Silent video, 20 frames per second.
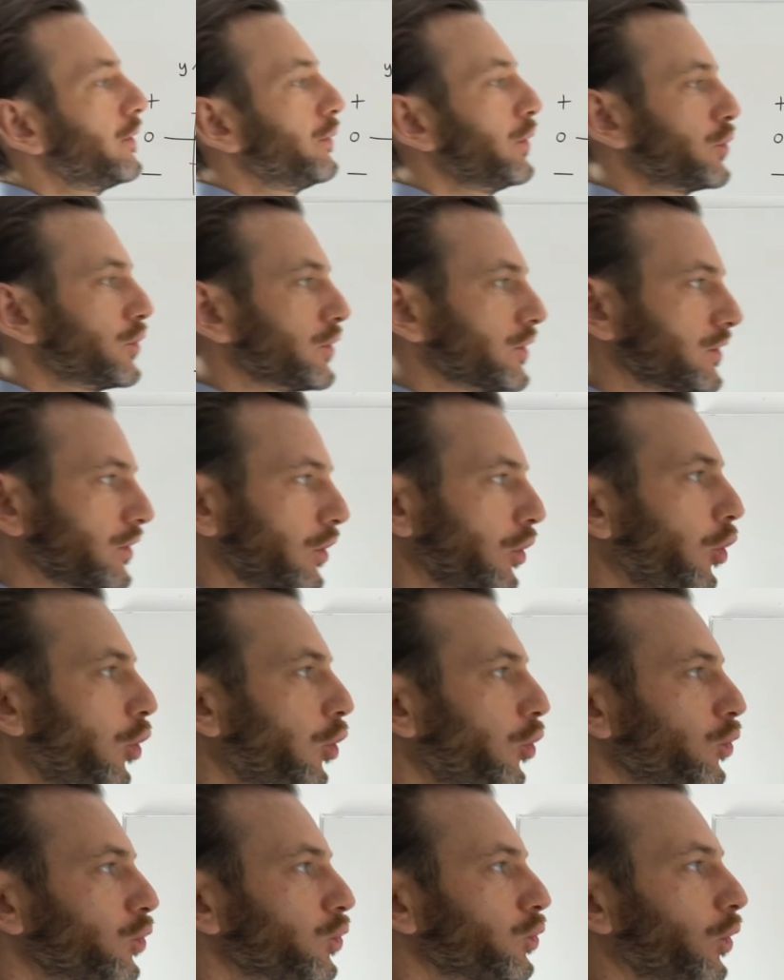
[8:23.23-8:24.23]
which is the
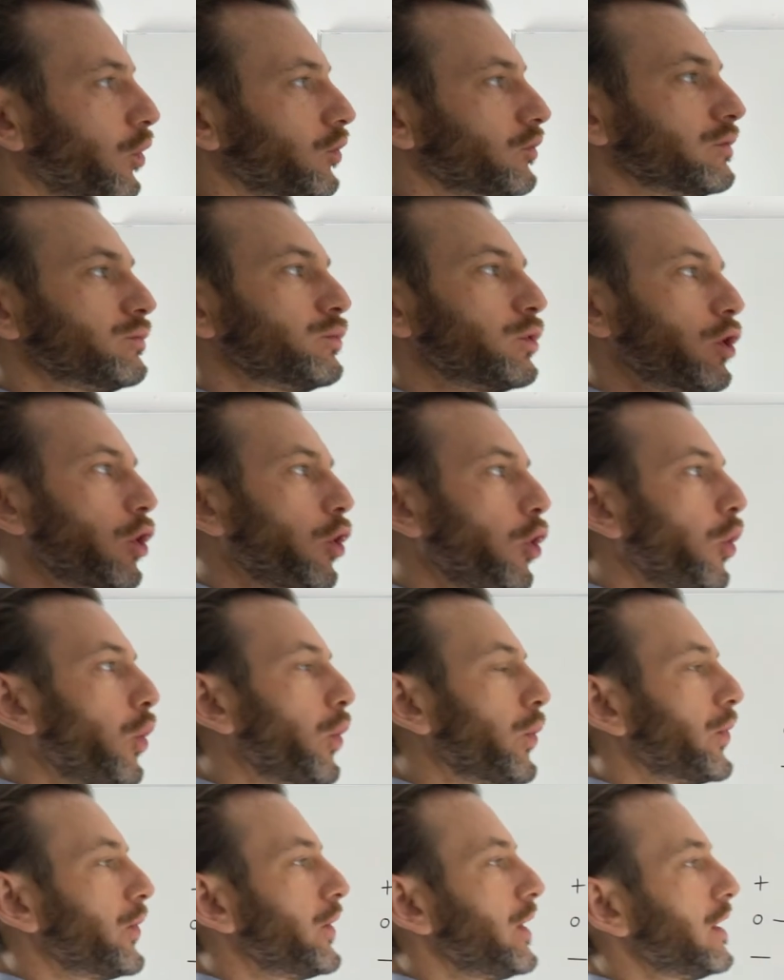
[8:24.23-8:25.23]
all quadrant where
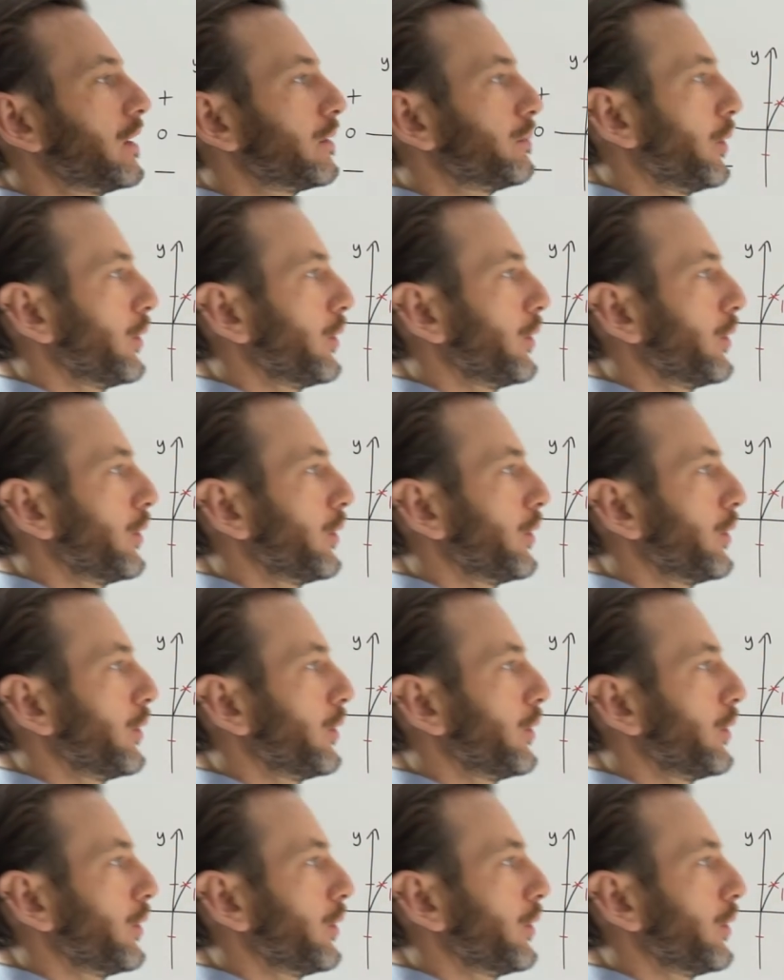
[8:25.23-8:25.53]
all three are